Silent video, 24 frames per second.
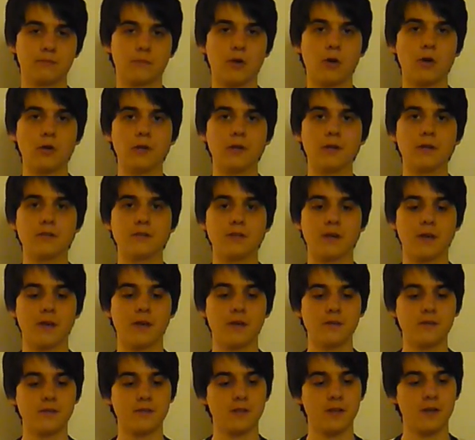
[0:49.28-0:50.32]
colleagues, I
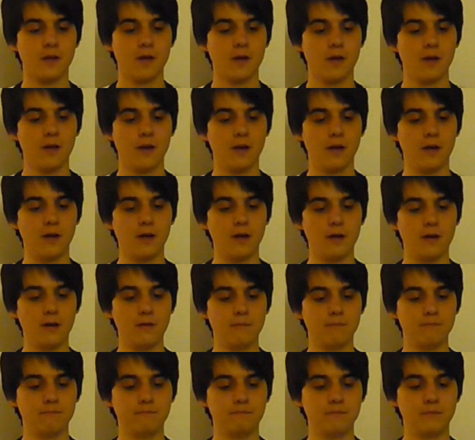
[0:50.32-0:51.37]
guess.
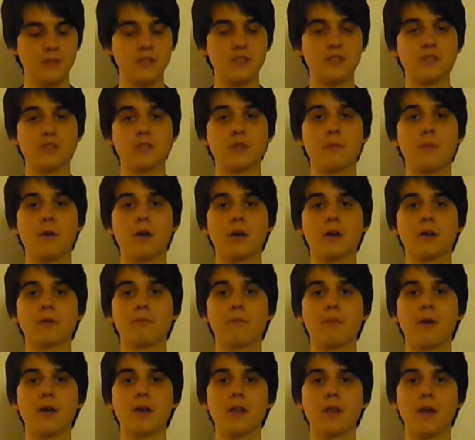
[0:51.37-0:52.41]
This is an American
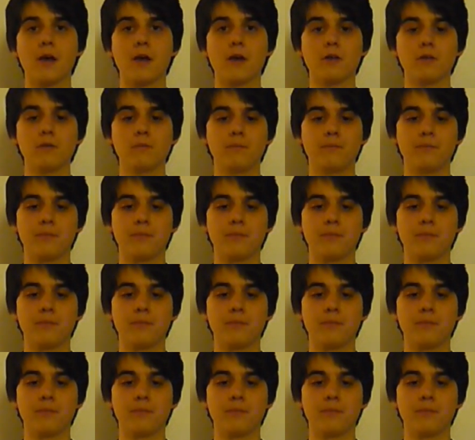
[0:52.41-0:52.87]
Pale Ale,